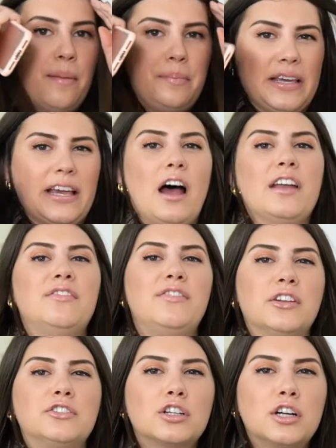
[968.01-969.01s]
be
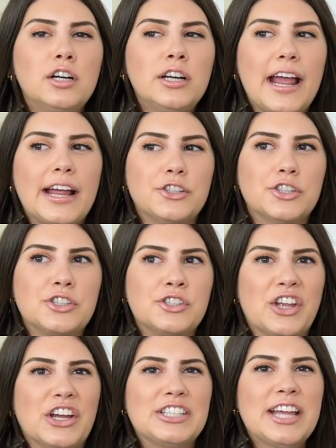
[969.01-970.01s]
unfiltered and
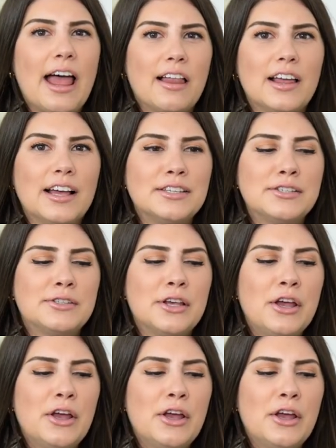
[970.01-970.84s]
just like tell us